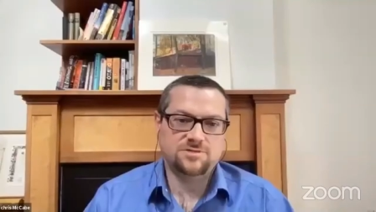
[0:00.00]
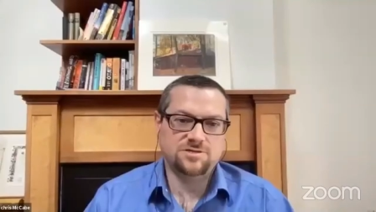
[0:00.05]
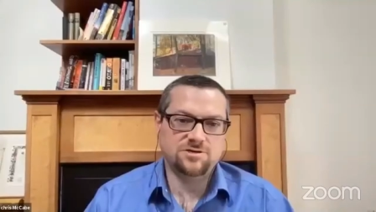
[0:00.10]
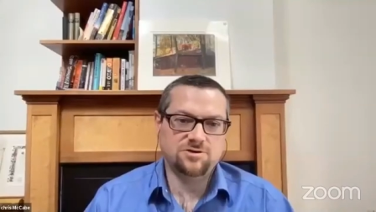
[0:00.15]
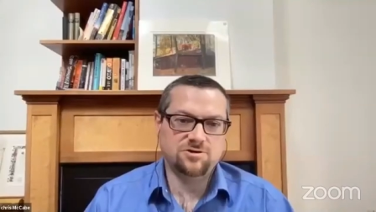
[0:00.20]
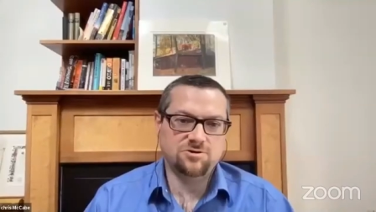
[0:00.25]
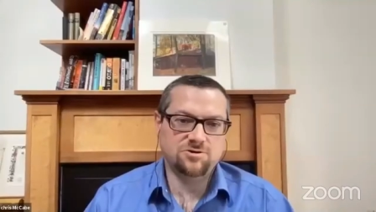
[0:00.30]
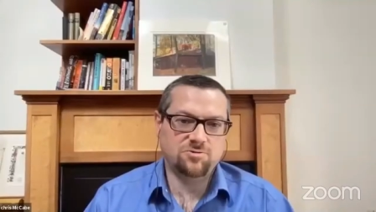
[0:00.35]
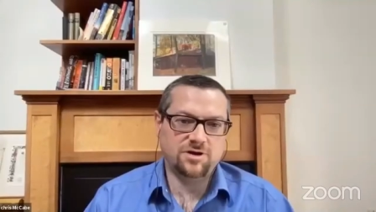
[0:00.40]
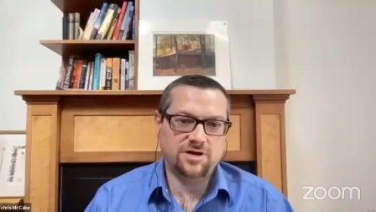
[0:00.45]

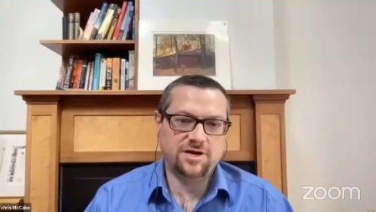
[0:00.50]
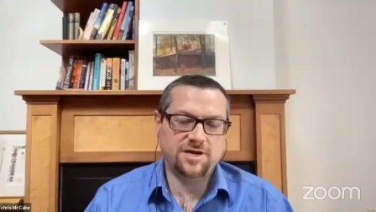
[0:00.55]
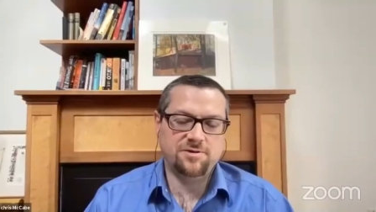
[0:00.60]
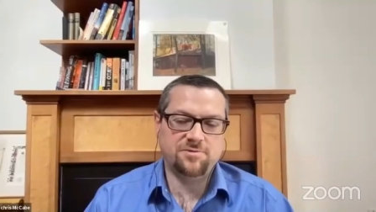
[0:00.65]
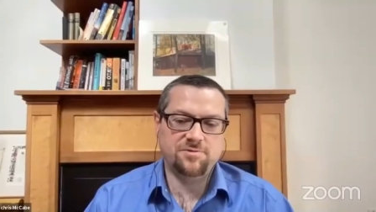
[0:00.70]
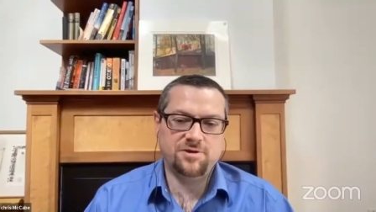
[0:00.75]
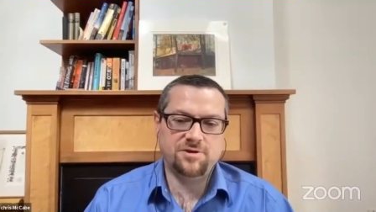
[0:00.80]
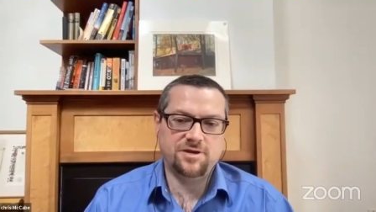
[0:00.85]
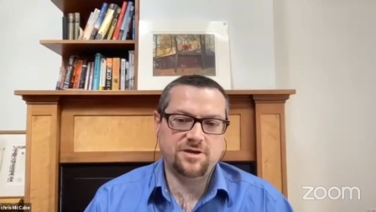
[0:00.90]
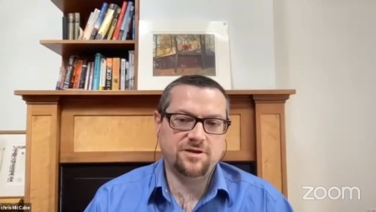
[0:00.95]
so I
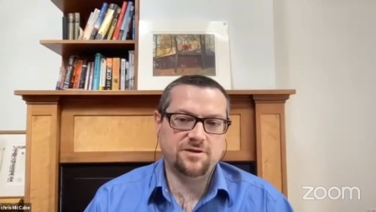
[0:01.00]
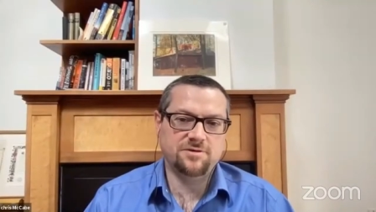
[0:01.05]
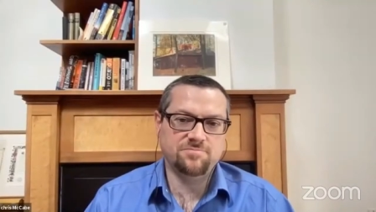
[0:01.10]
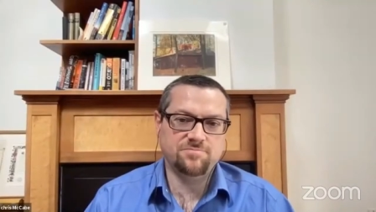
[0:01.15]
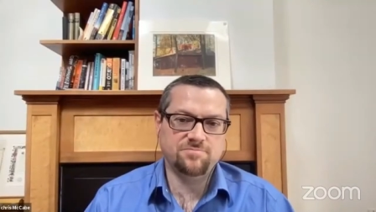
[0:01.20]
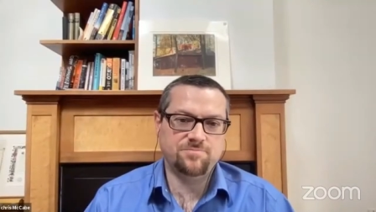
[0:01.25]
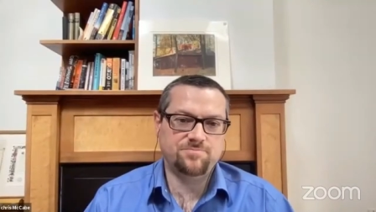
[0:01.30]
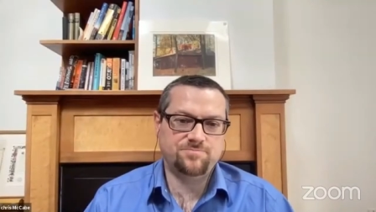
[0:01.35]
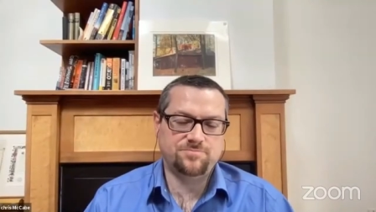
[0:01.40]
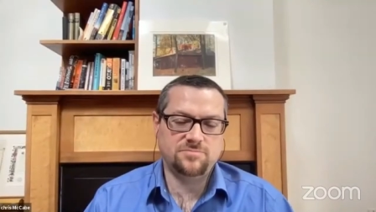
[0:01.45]

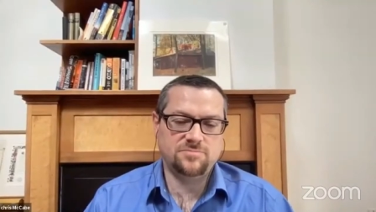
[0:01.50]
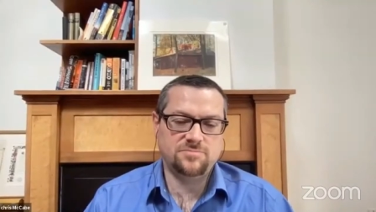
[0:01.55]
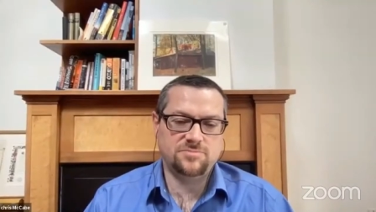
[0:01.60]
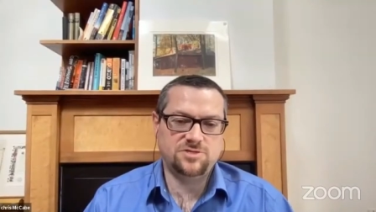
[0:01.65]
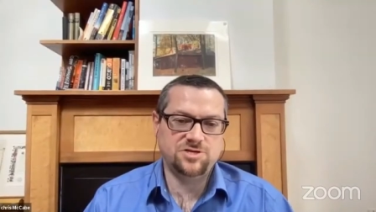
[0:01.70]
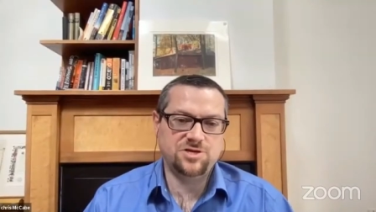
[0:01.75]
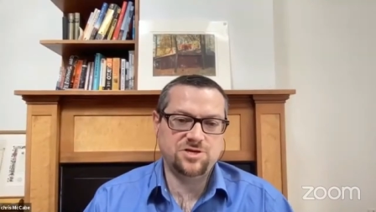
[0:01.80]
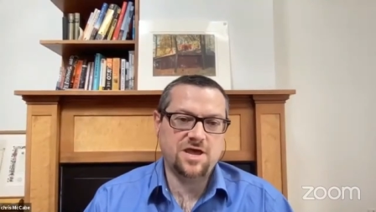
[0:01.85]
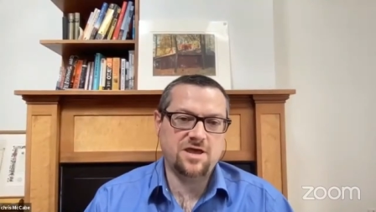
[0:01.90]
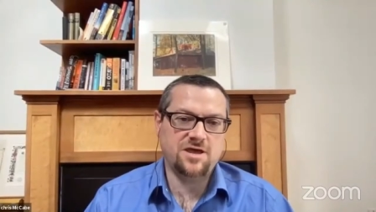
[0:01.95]
am
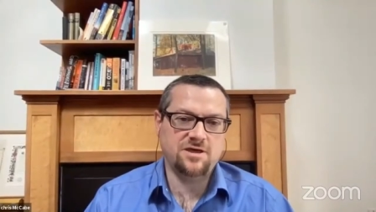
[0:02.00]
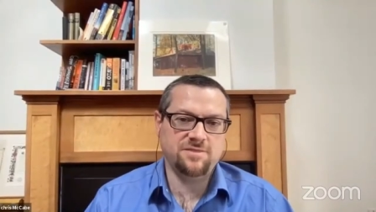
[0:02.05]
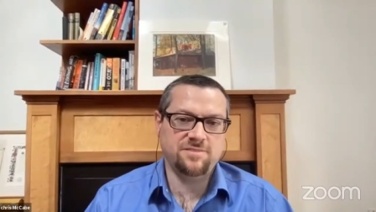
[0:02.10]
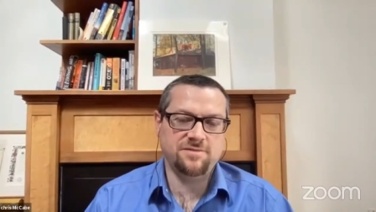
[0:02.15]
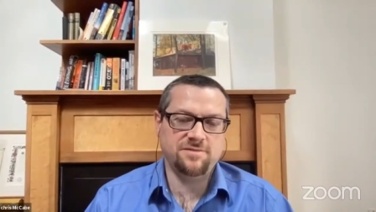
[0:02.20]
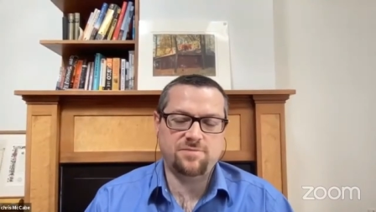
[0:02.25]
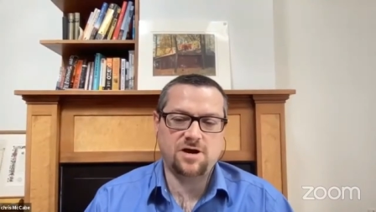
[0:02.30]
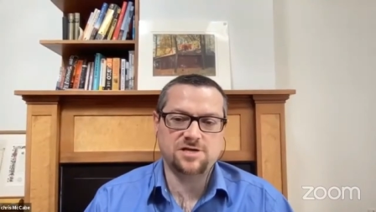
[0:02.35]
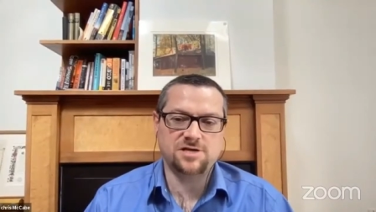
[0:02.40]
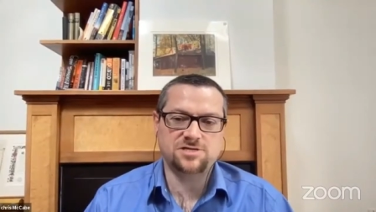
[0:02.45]
today in
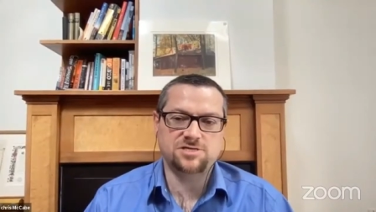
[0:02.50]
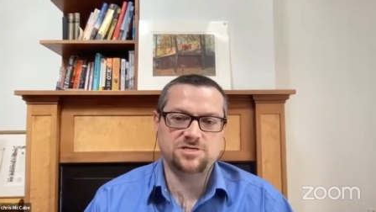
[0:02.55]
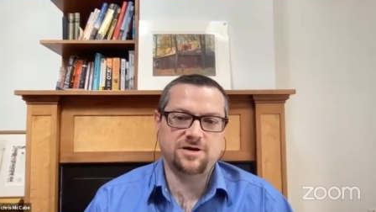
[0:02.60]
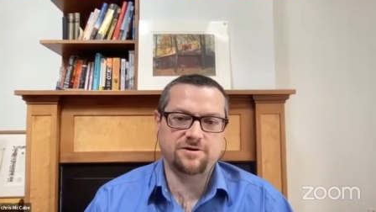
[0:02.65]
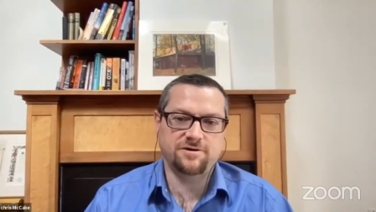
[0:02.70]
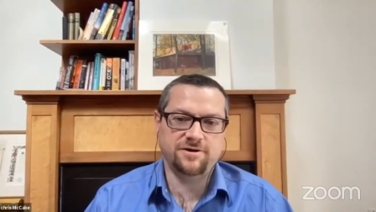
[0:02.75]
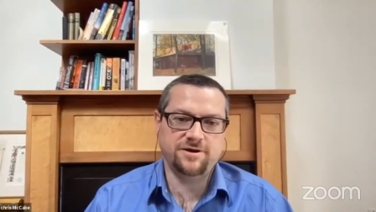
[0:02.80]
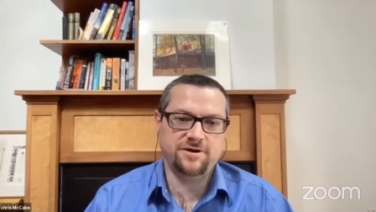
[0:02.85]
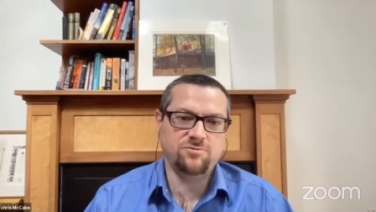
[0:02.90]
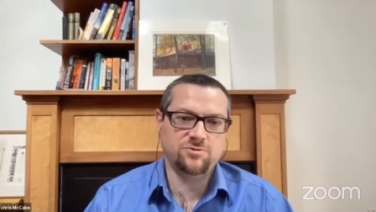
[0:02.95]
the Boston
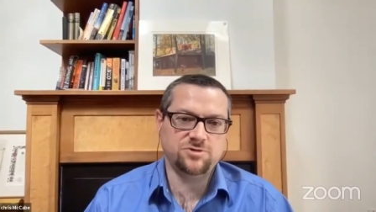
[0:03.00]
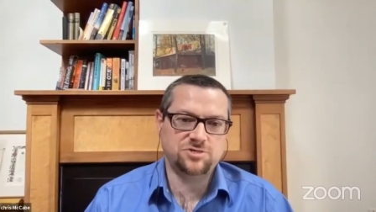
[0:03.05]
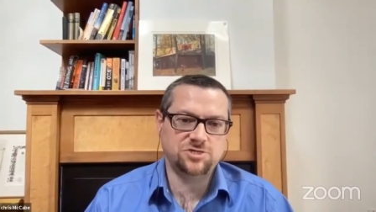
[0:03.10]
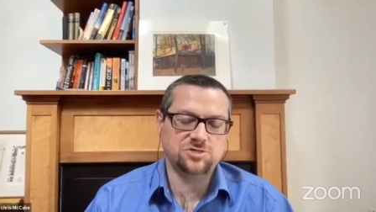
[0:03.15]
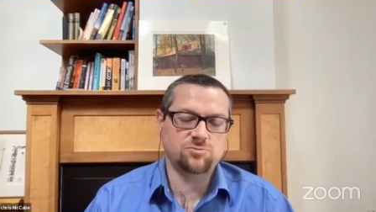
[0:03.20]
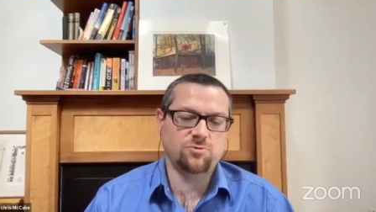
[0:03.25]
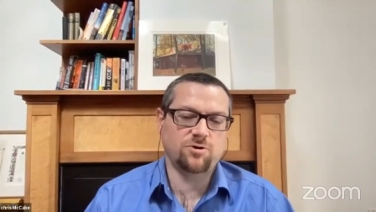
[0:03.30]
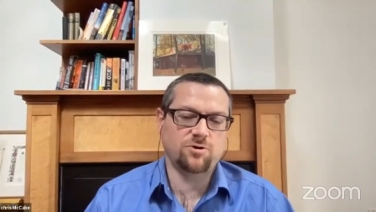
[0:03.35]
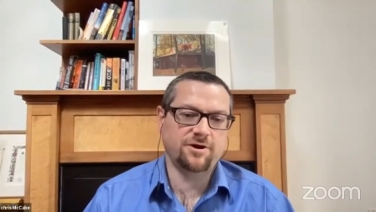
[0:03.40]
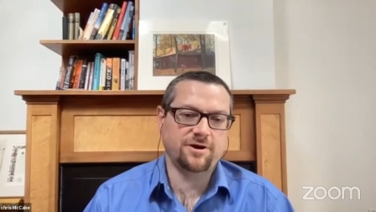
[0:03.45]
area, which
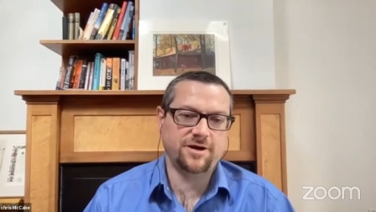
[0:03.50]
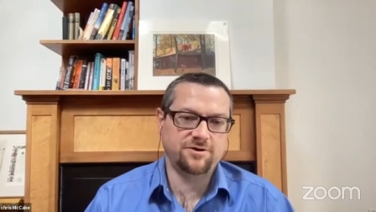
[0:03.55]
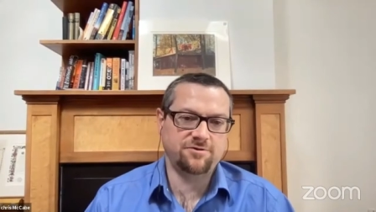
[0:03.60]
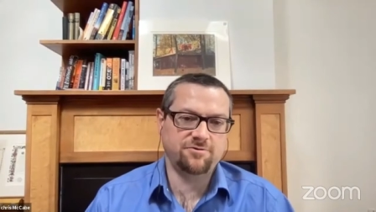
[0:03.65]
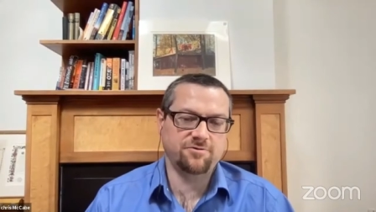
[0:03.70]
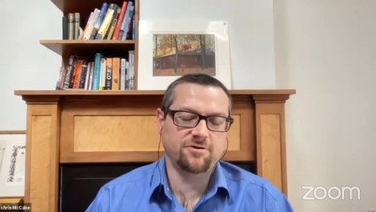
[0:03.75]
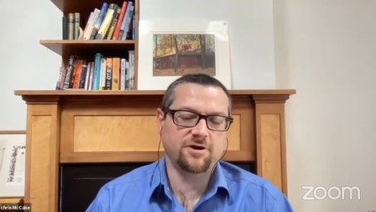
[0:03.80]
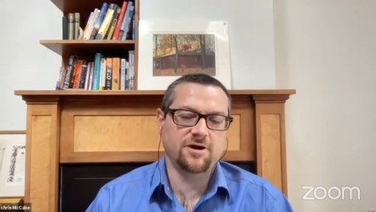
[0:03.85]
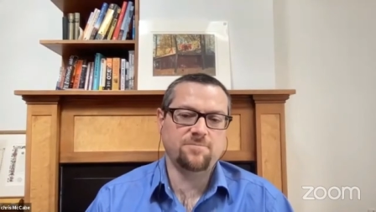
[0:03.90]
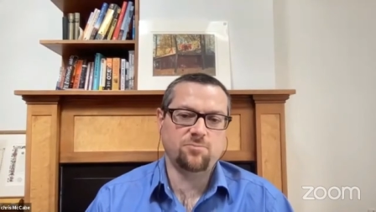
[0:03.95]
is where I
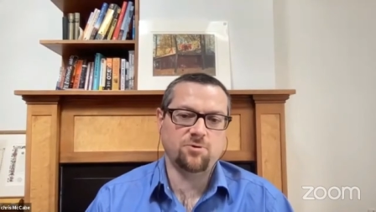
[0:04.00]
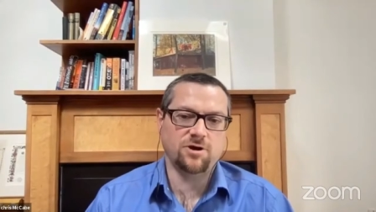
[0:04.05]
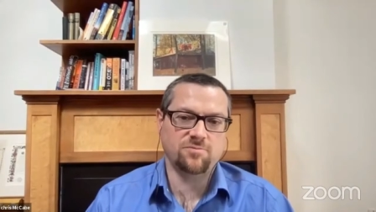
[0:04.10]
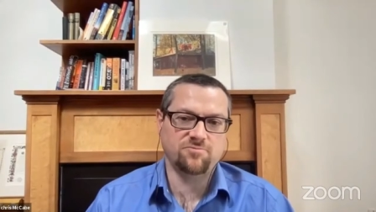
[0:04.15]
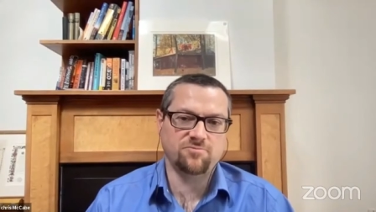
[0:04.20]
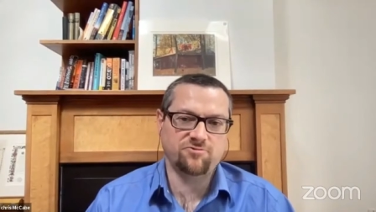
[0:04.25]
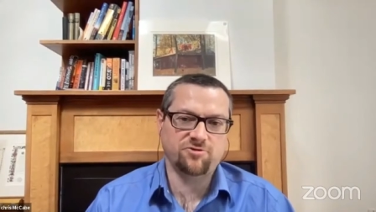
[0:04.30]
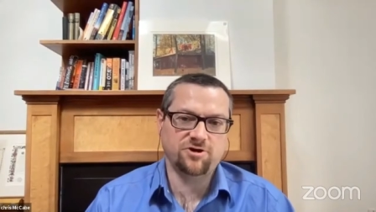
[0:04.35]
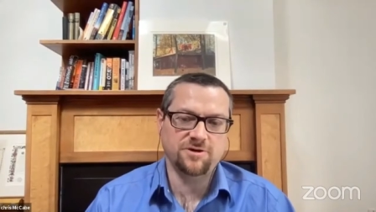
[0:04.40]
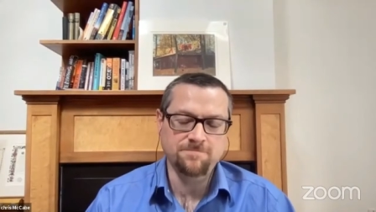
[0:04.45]
grew up, where
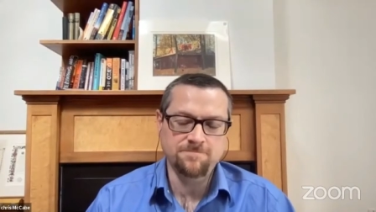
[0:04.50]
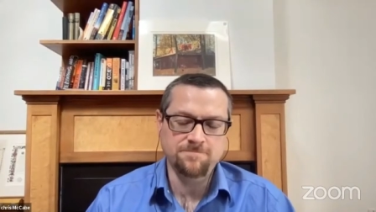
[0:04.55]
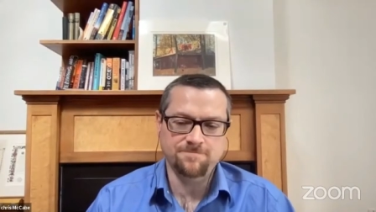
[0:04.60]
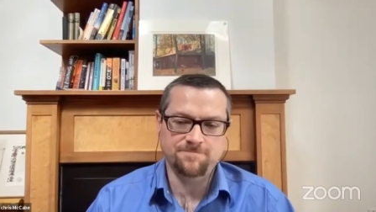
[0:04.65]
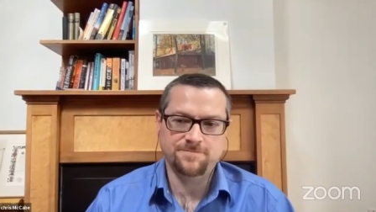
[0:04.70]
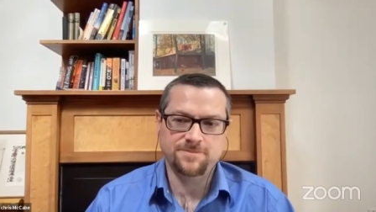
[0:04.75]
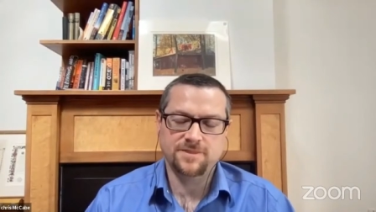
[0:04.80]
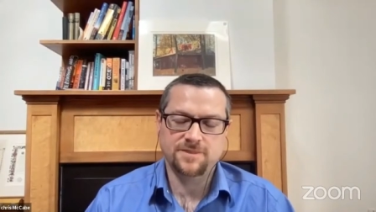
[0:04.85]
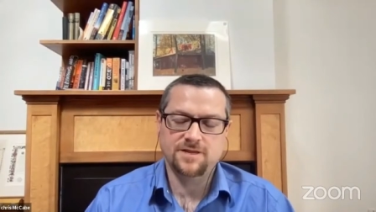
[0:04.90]
I'm from